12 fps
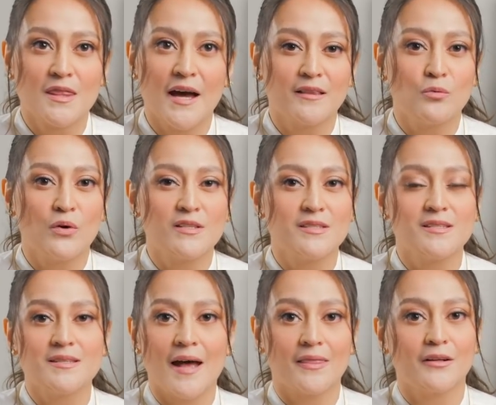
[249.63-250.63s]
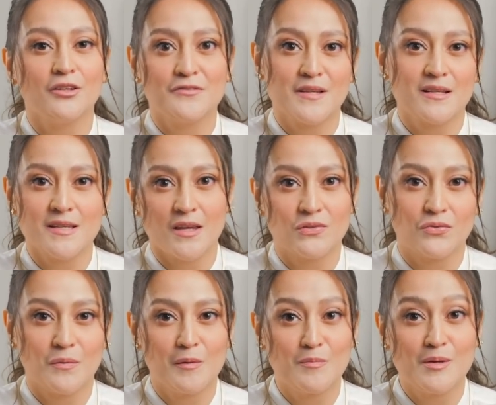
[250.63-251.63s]
That was the standard of success
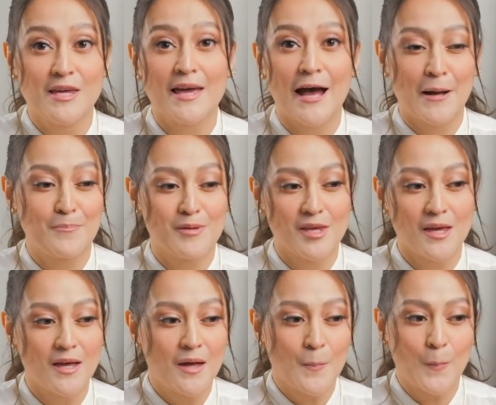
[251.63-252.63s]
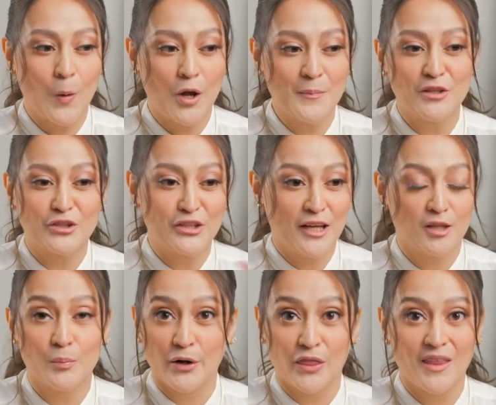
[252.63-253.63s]
for me, being happy on my
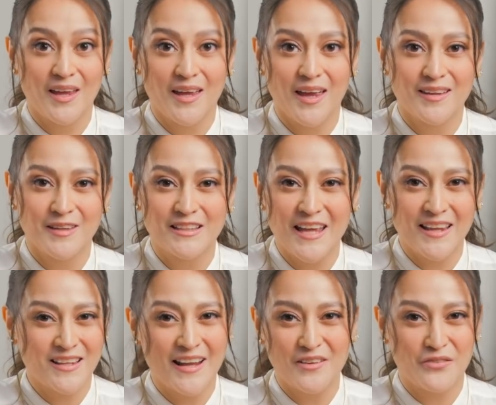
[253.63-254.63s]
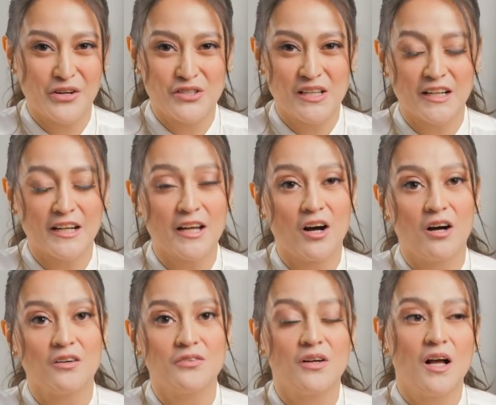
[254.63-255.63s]
30th birthday and the 10th anniversary of